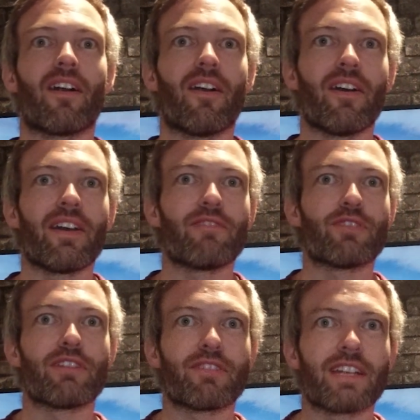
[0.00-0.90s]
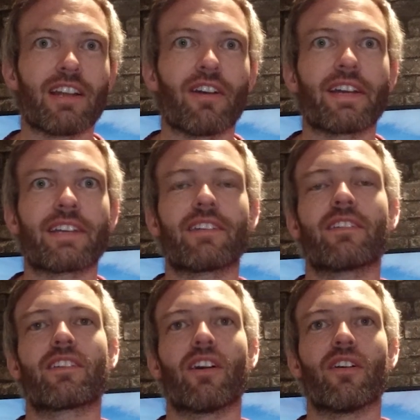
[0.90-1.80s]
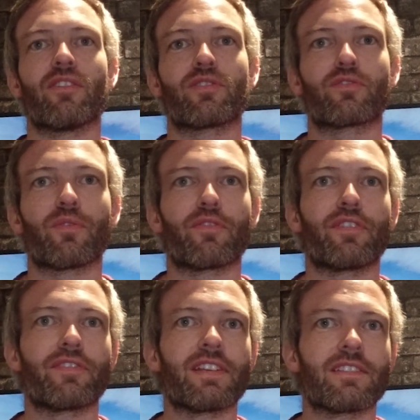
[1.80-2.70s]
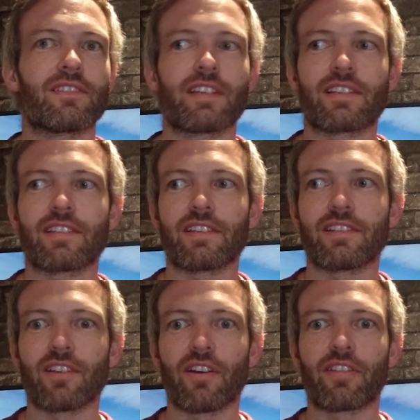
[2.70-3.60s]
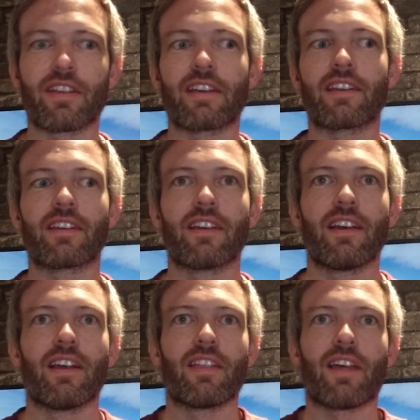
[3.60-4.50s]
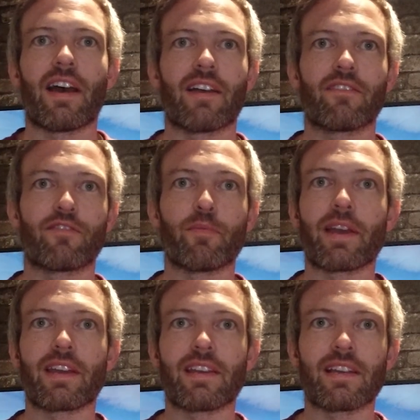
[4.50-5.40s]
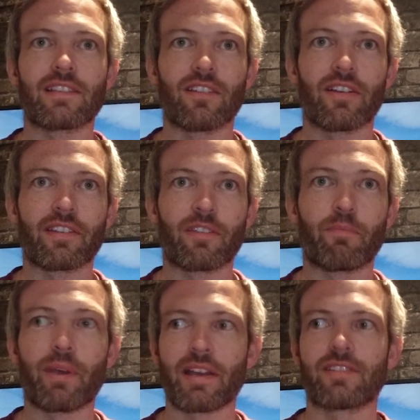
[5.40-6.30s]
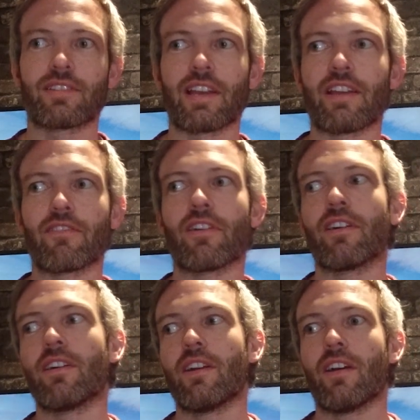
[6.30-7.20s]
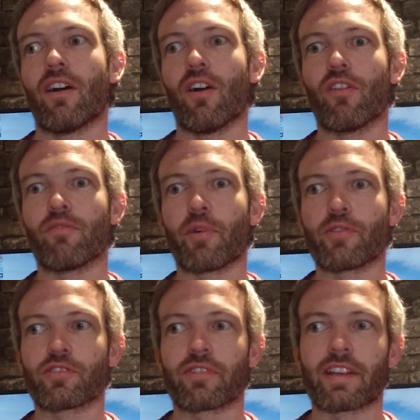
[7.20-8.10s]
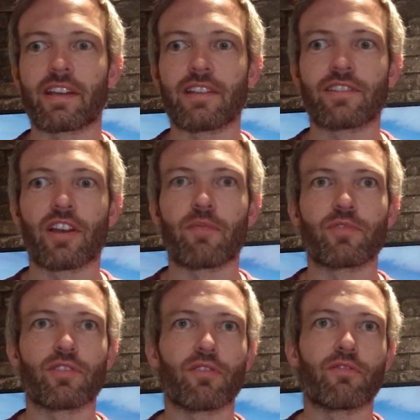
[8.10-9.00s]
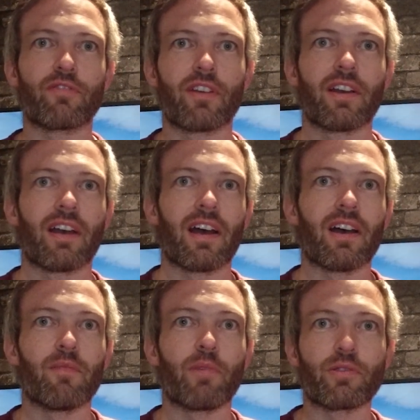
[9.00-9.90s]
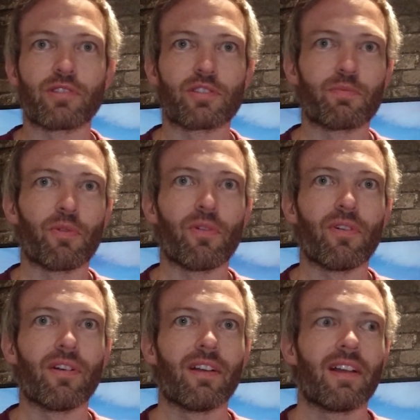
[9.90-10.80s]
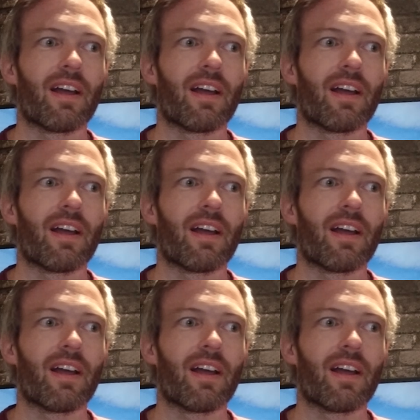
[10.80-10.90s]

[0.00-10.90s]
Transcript: I really like cars from the 50s and 60s. I think that for me is like the best era of motoring in terms of motorsport,